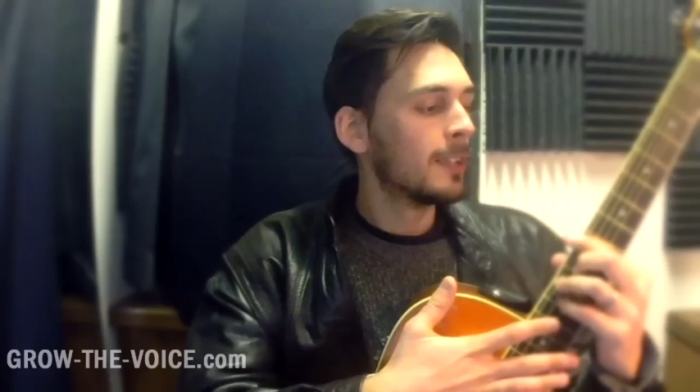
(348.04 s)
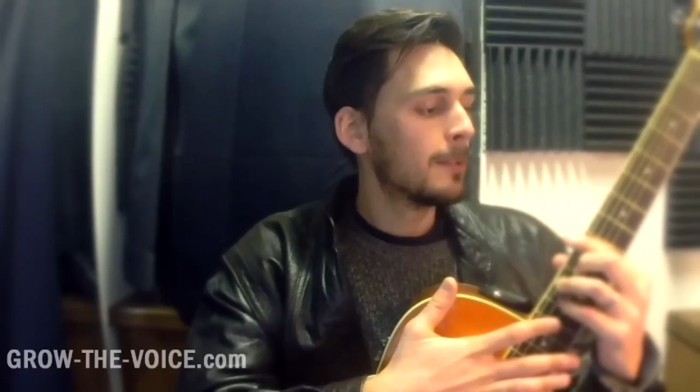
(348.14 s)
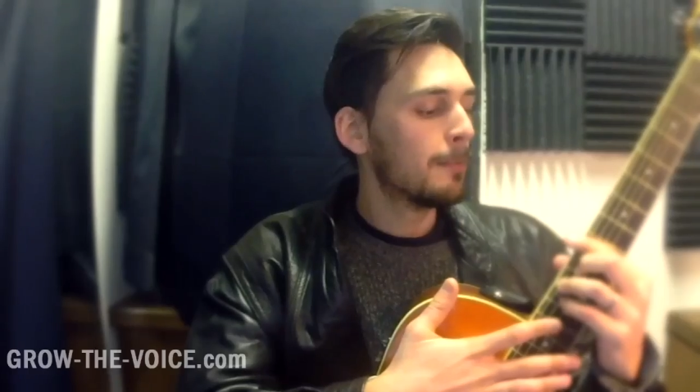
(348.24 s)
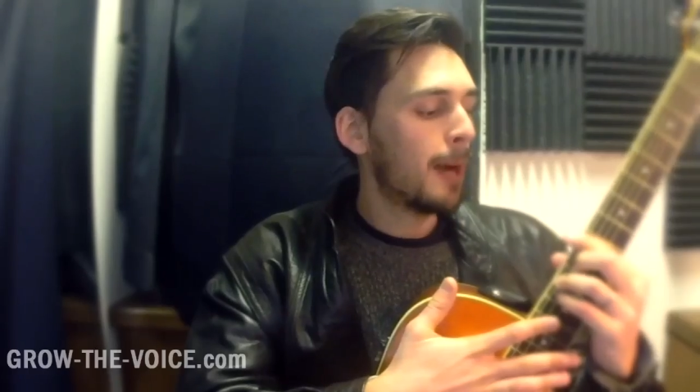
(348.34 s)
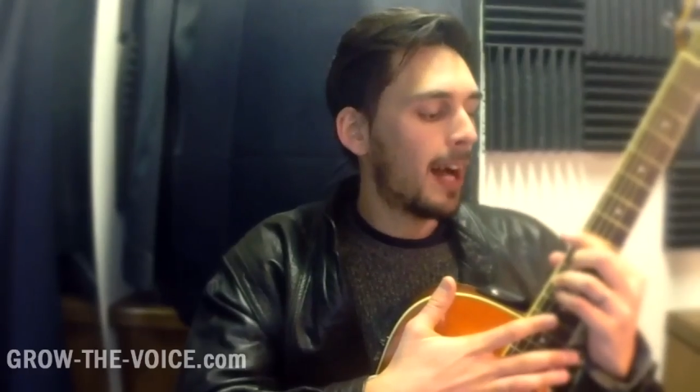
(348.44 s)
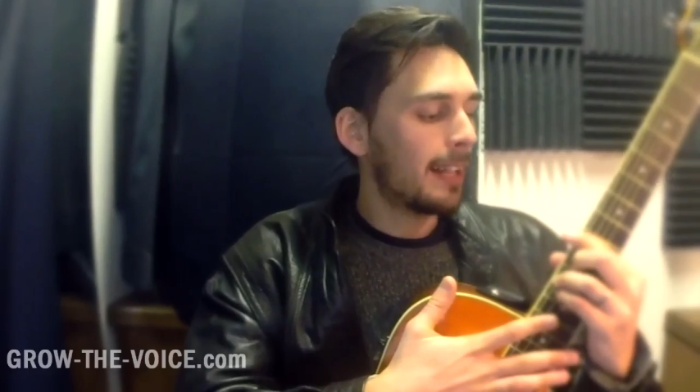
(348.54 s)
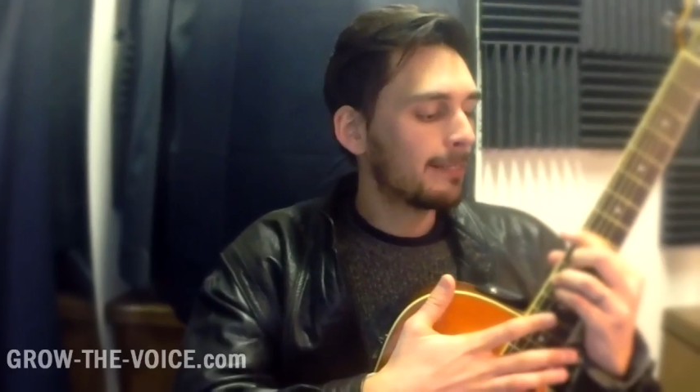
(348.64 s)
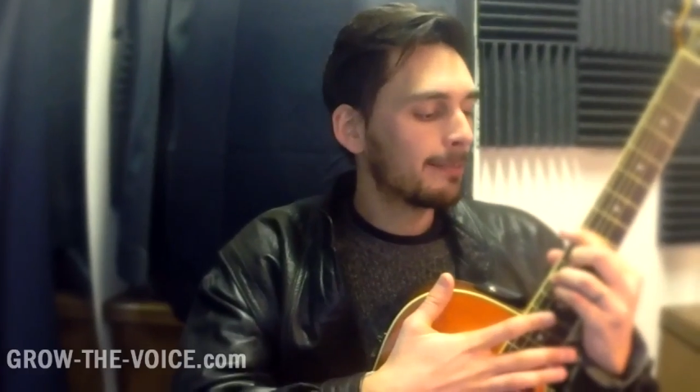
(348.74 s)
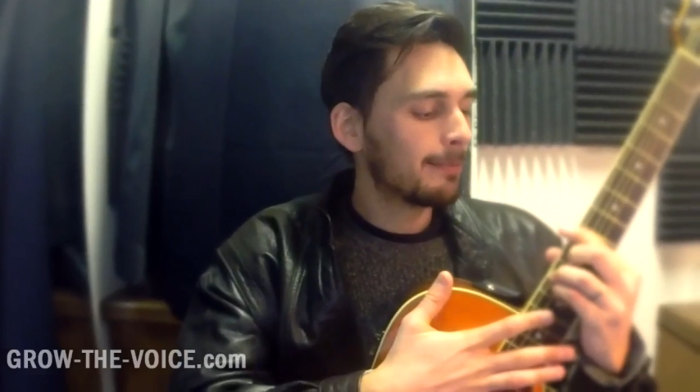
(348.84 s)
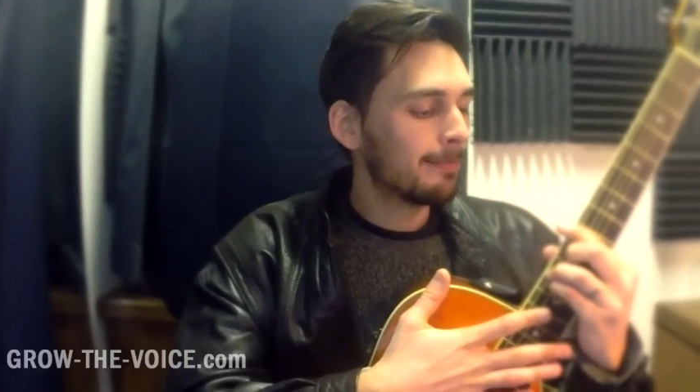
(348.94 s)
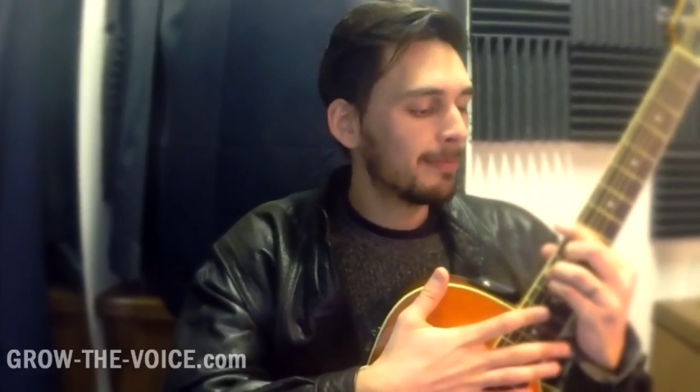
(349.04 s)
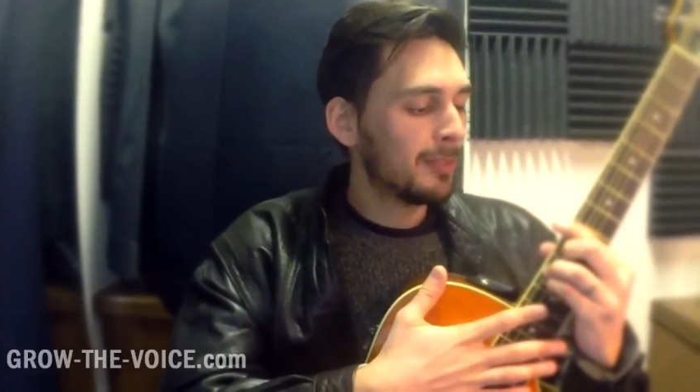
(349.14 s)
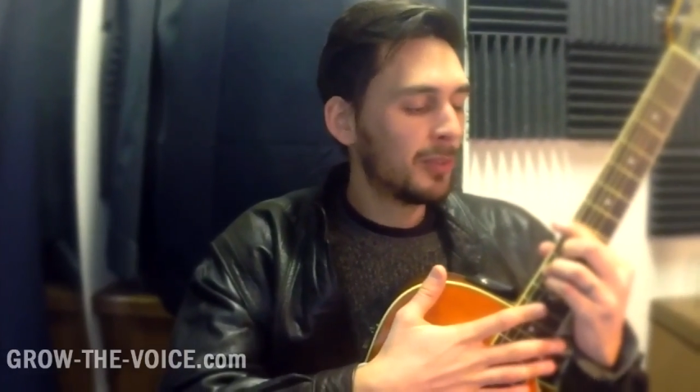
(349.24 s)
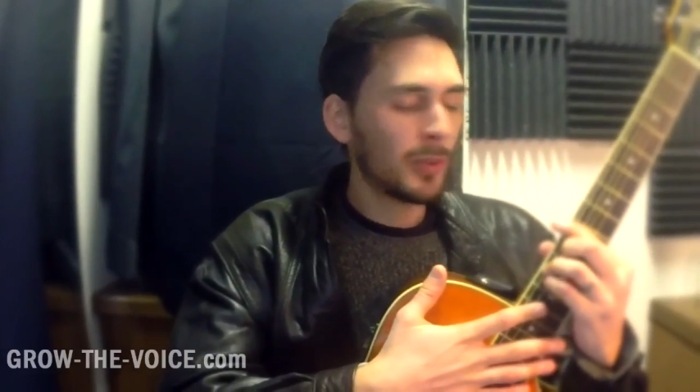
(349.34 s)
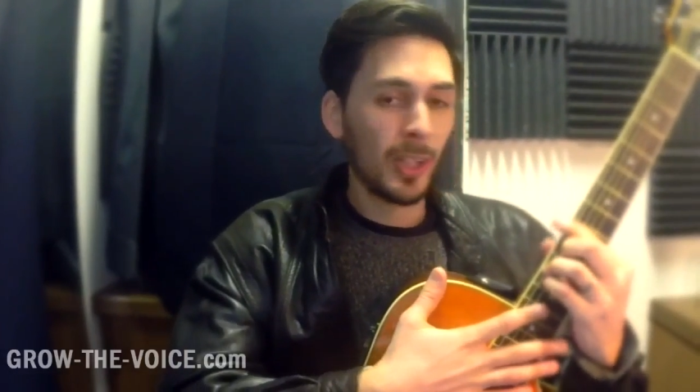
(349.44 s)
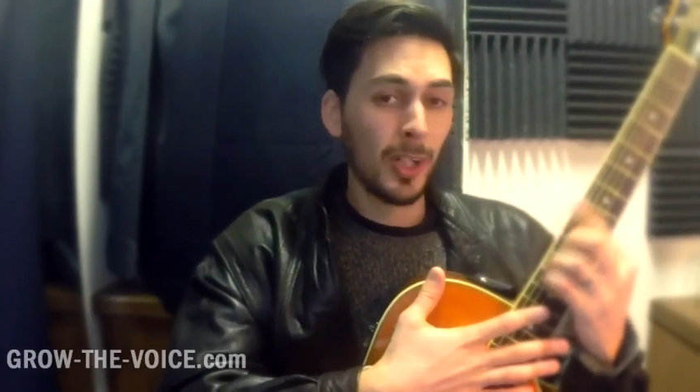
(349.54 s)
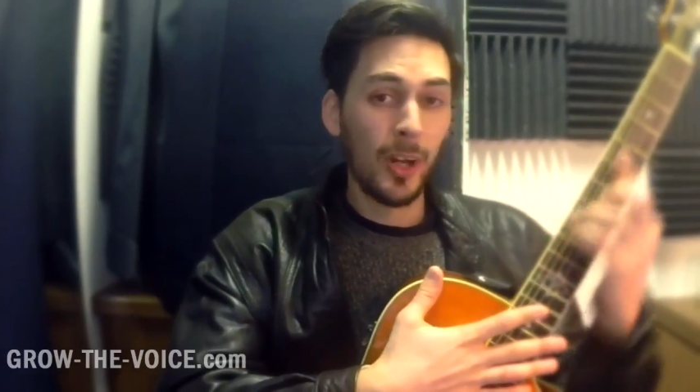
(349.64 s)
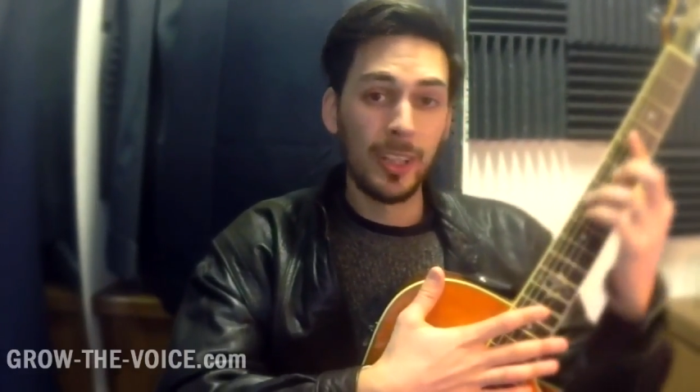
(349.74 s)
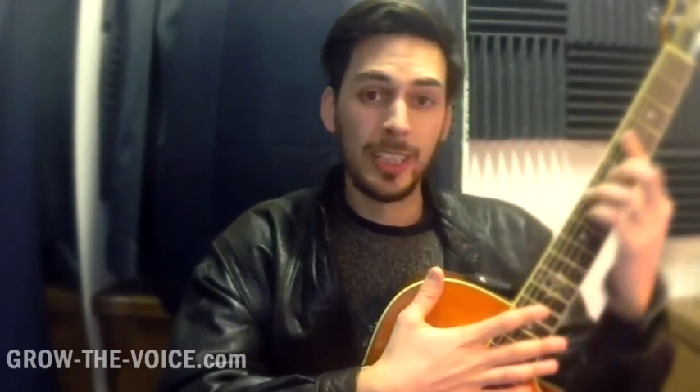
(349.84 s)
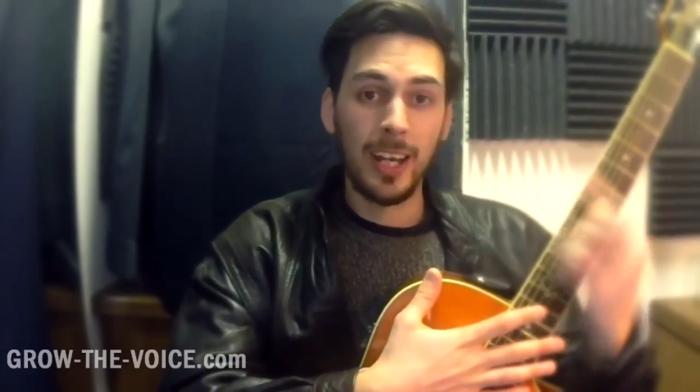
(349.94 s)
But if you want to
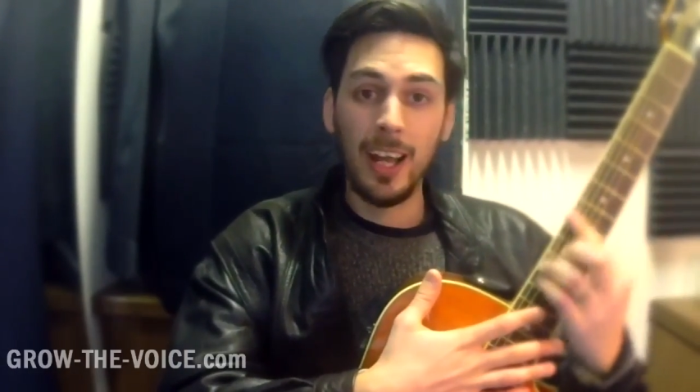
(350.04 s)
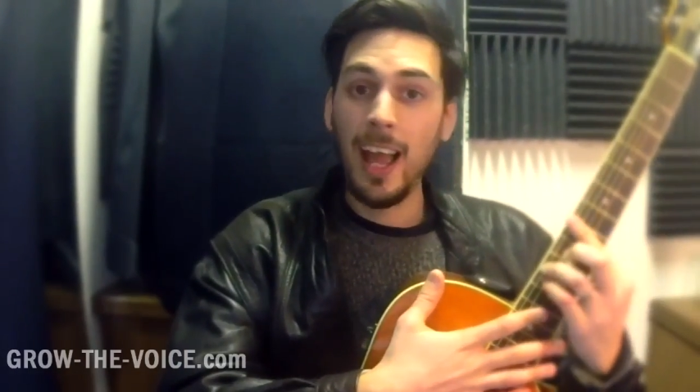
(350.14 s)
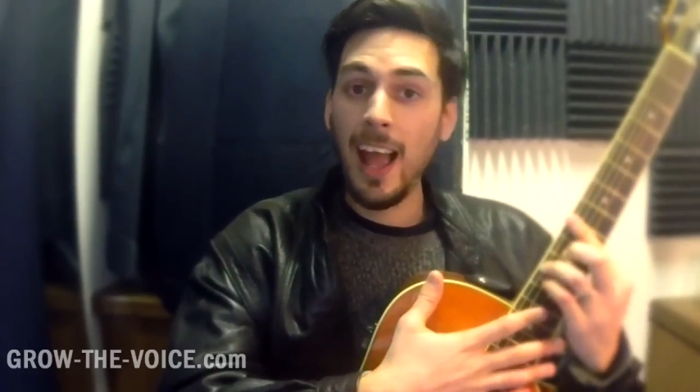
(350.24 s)
learn to go,